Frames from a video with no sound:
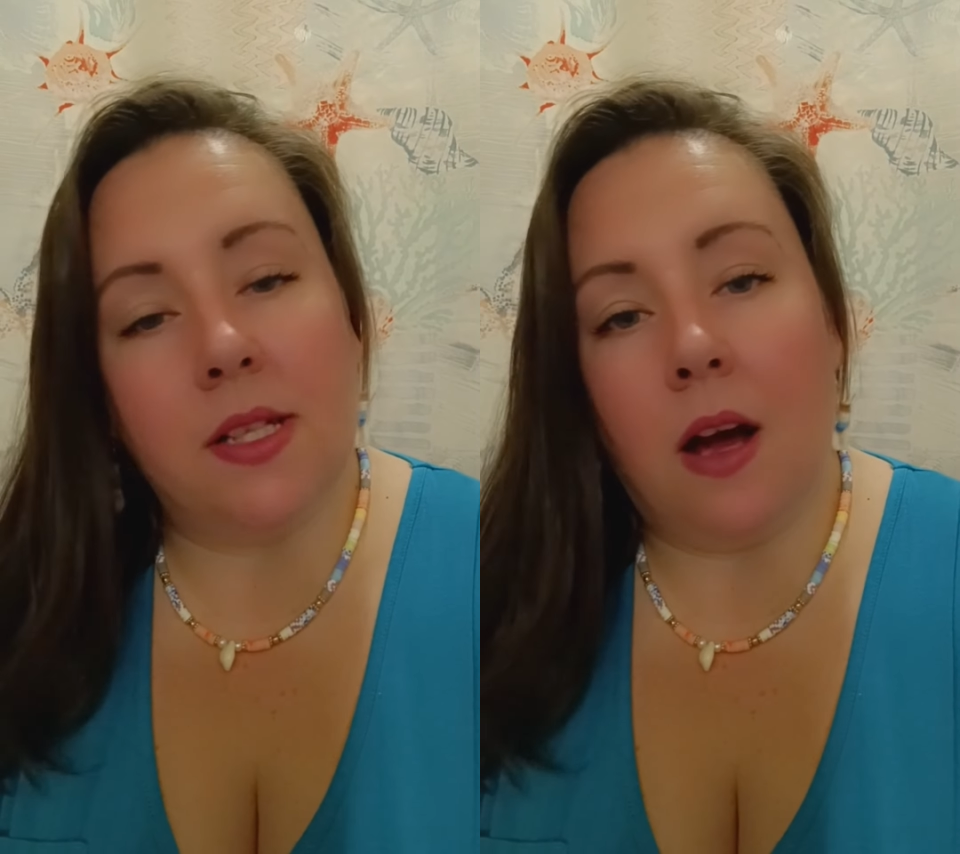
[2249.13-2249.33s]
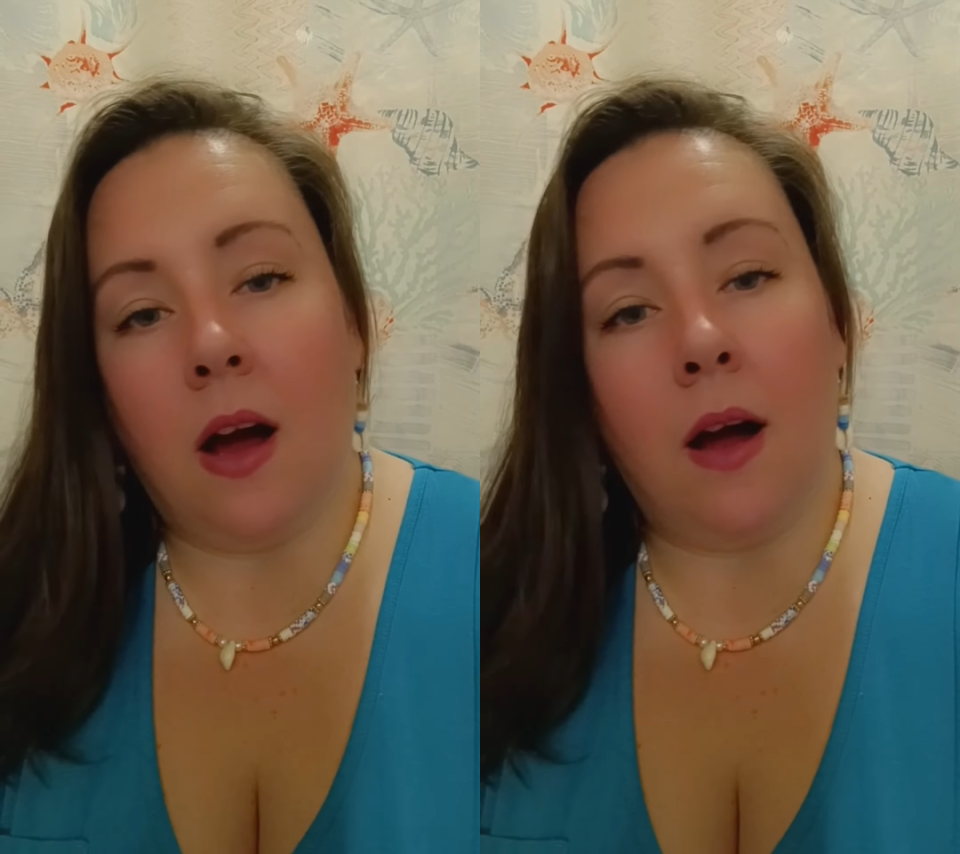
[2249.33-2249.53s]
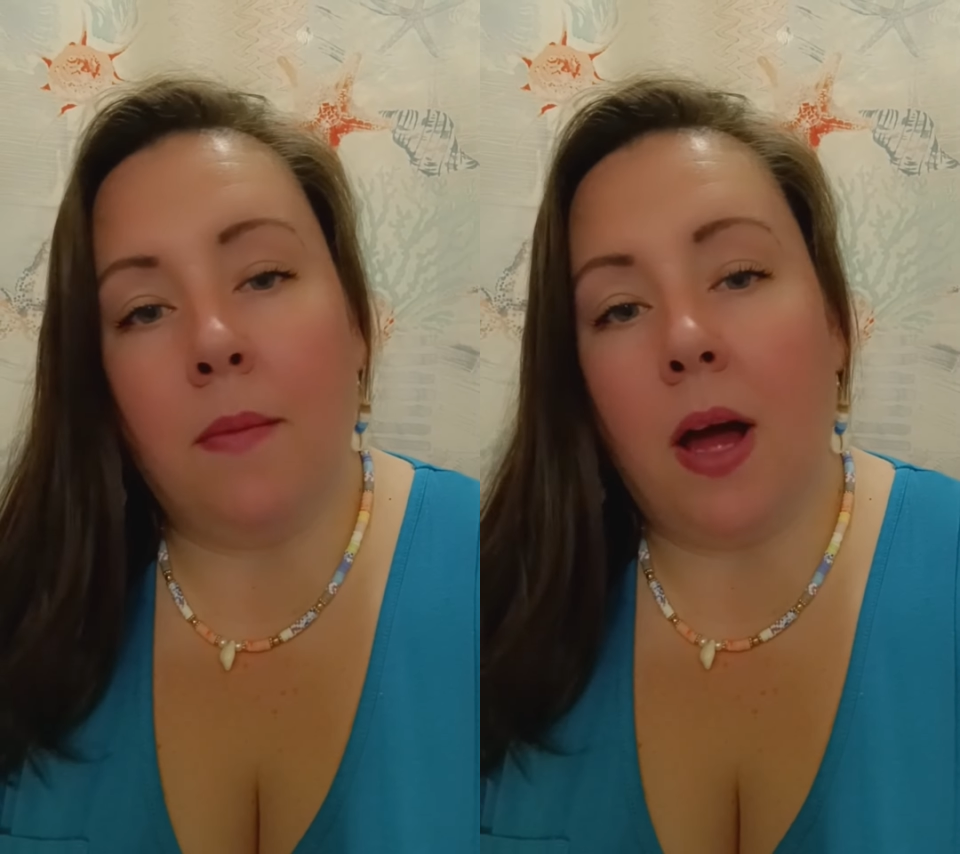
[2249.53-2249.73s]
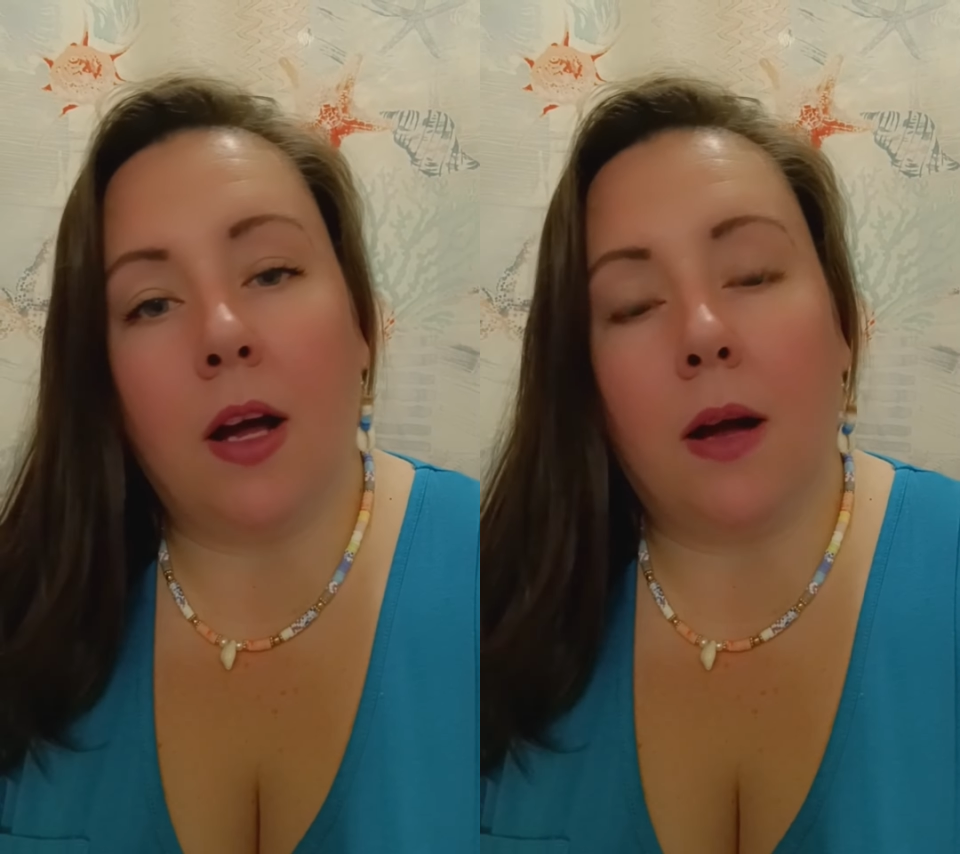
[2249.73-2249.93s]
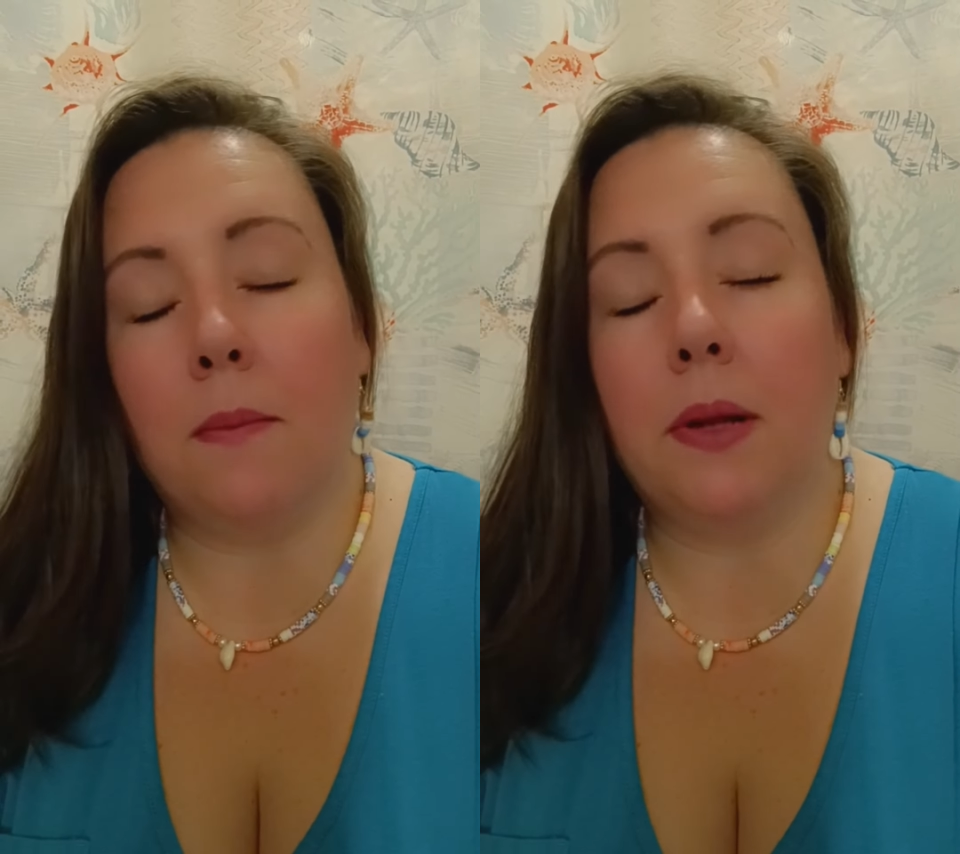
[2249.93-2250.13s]
a
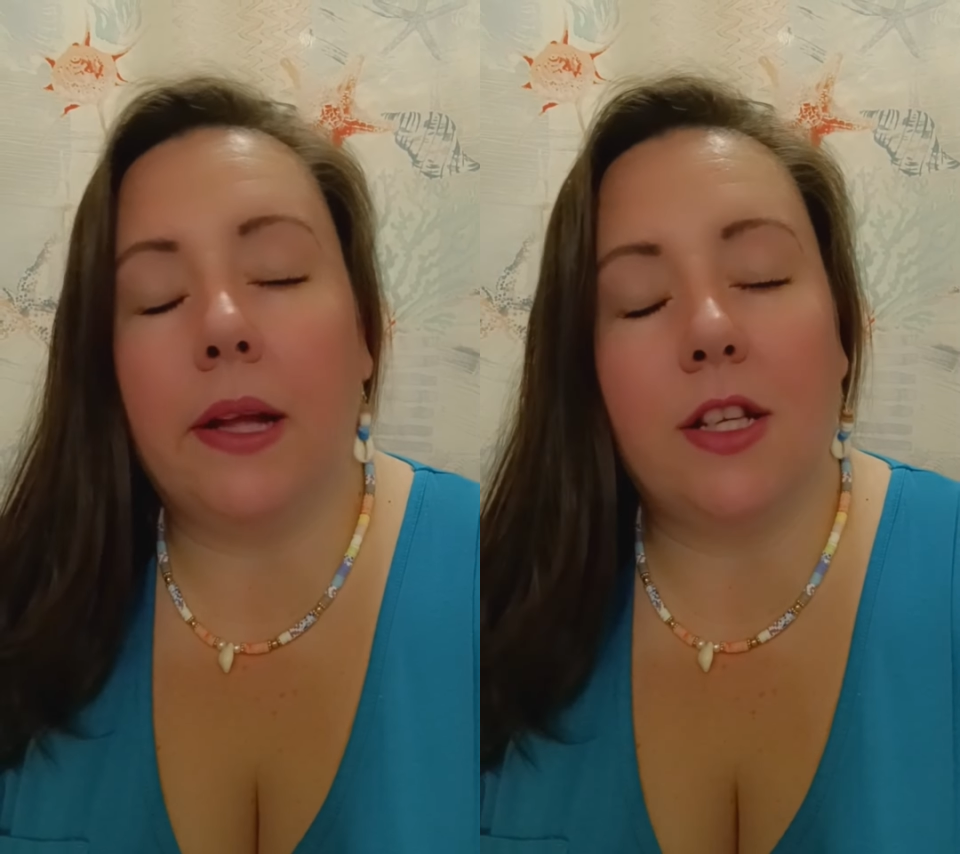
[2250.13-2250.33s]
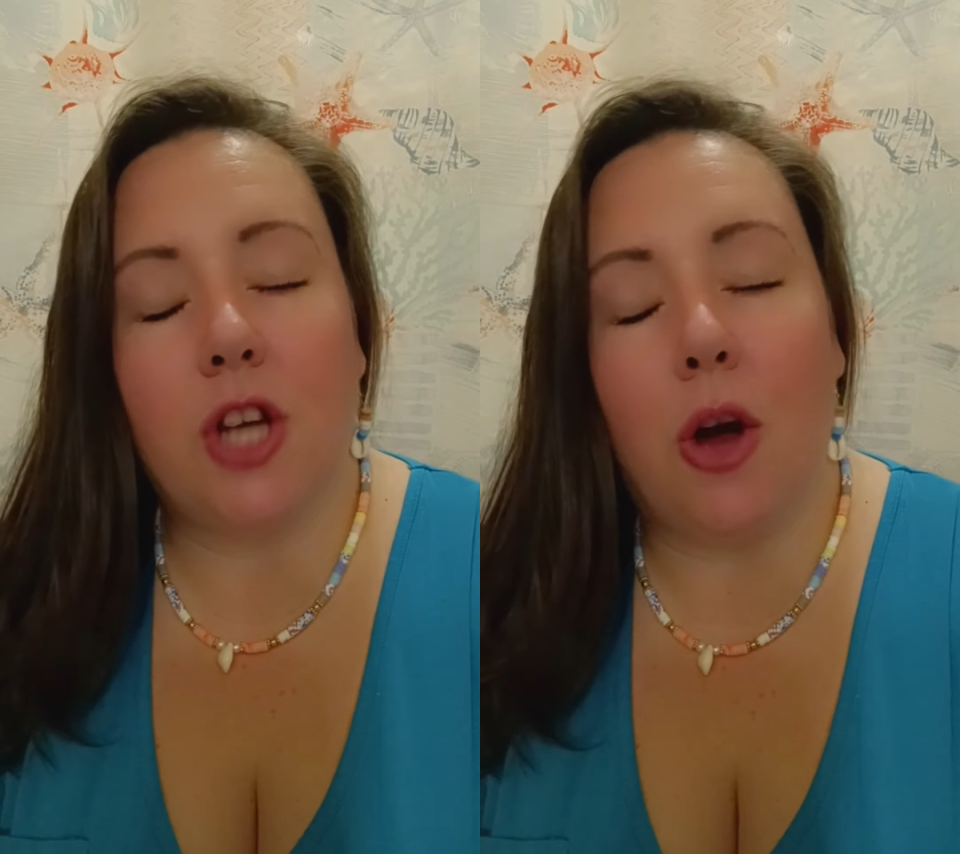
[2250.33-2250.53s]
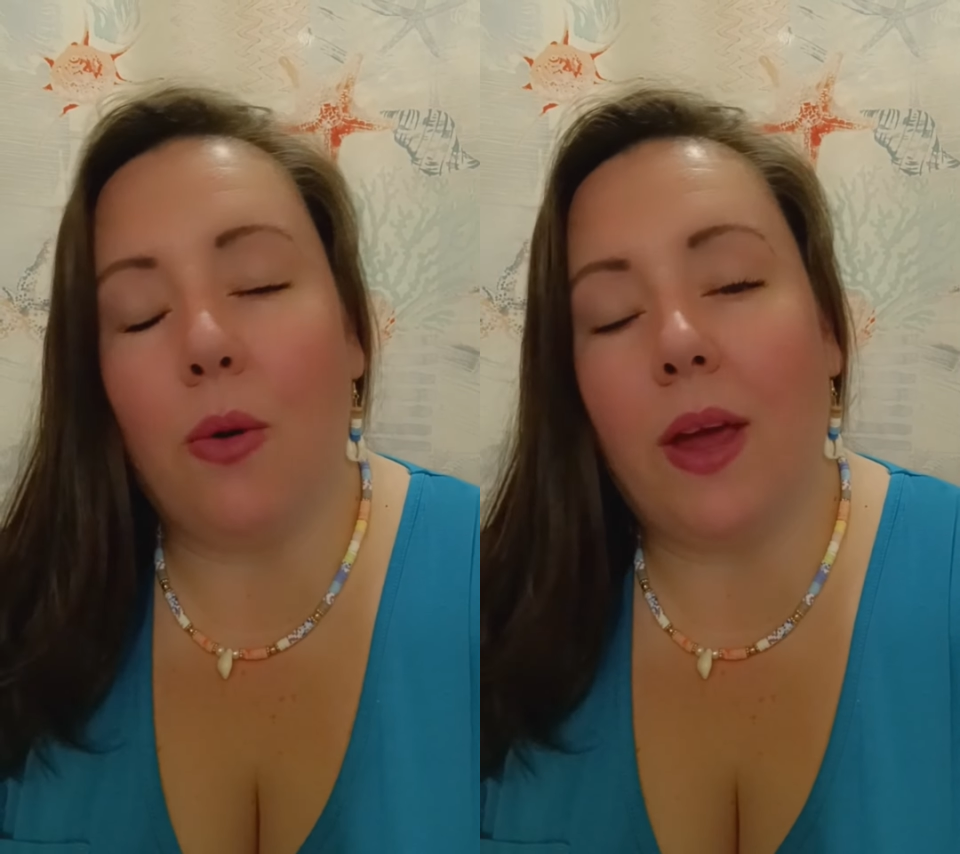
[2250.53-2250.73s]
complete joke.